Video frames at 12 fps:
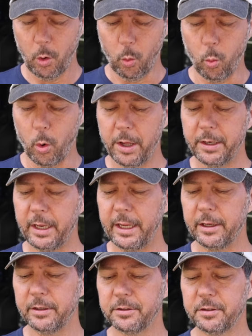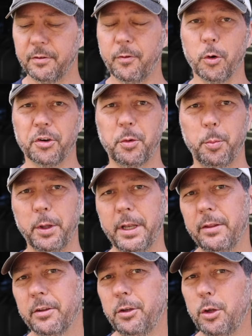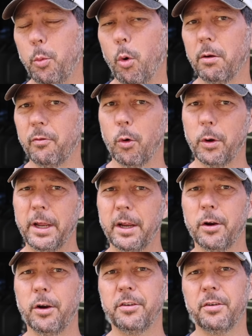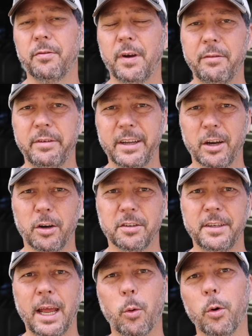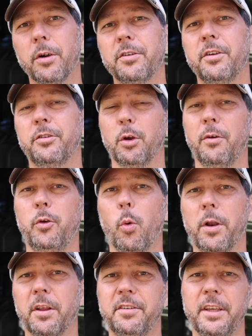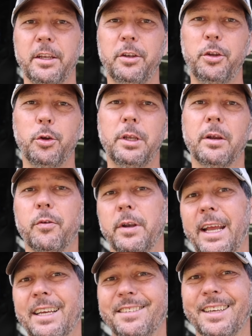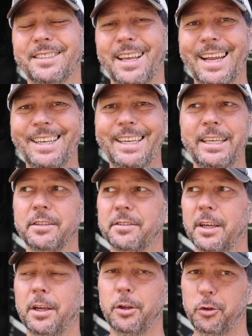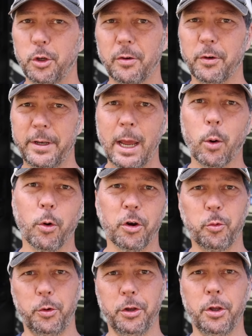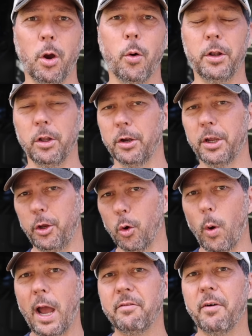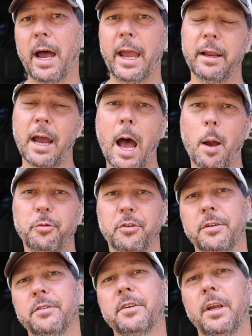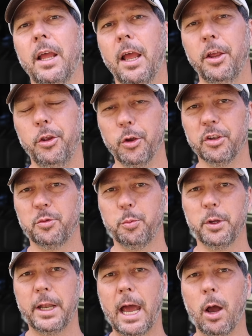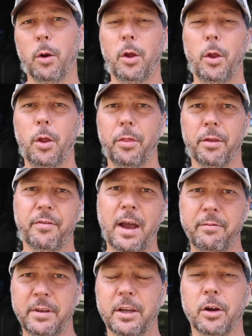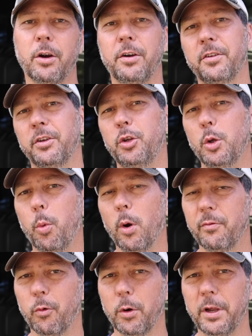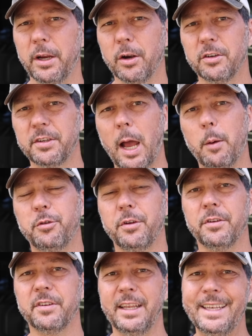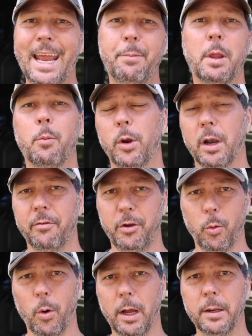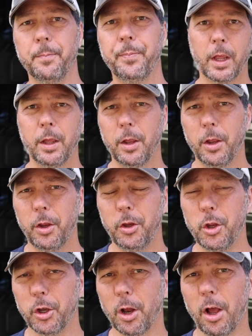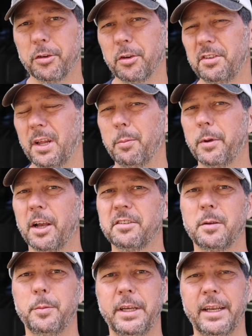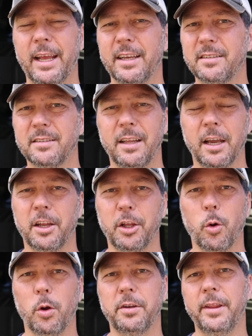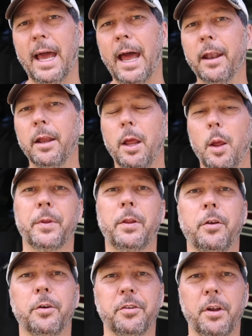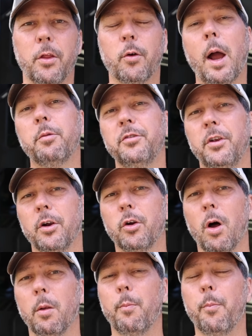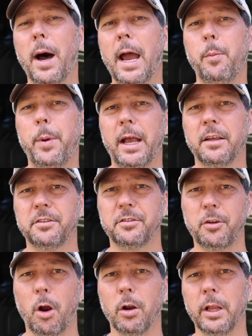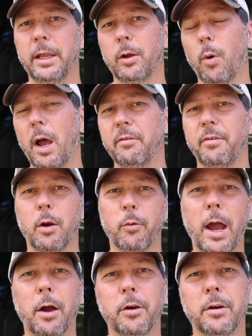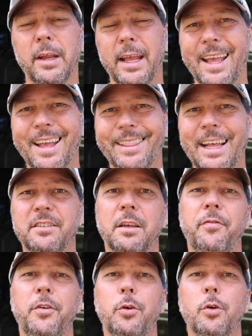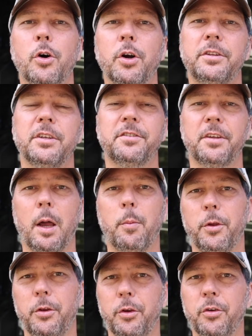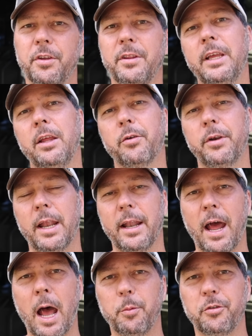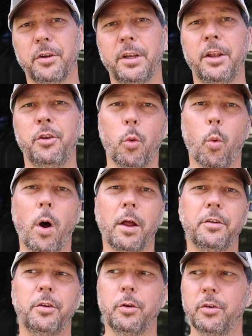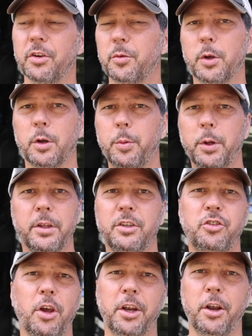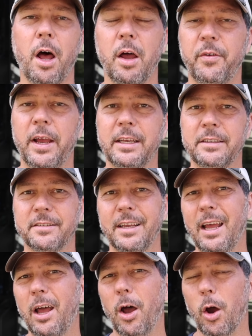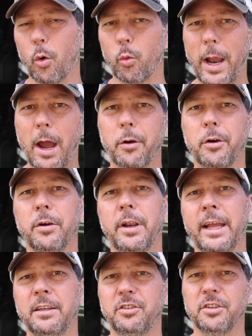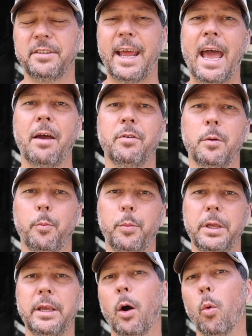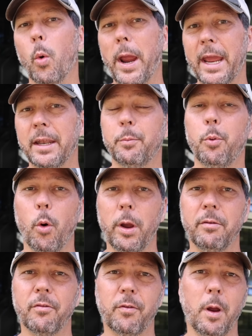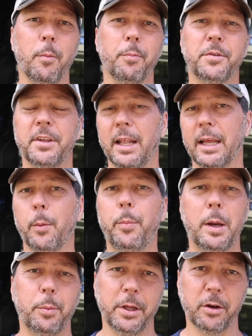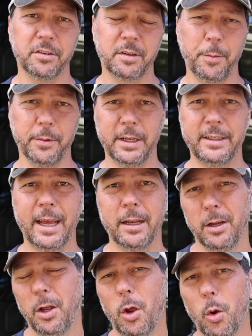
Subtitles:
One is for splitting the 2.4 gigahertz and 5 gigahertz networks. So if you want to see 2 different SSIDs, 2 different networks when you go and look at your Wi-Fi options, you can split out the 5 gigahertz and 2.4 gigahertz options and name them whatever you want. You can also set up custom DNS, not going to go into that. There's another option there called Bypass Starlink Wi-Fi Router. That's if you hook this up using the Ethernet option and you want to just completely shut it off as a router and just have it be a WAN point from, say, like a Peplink or something like that.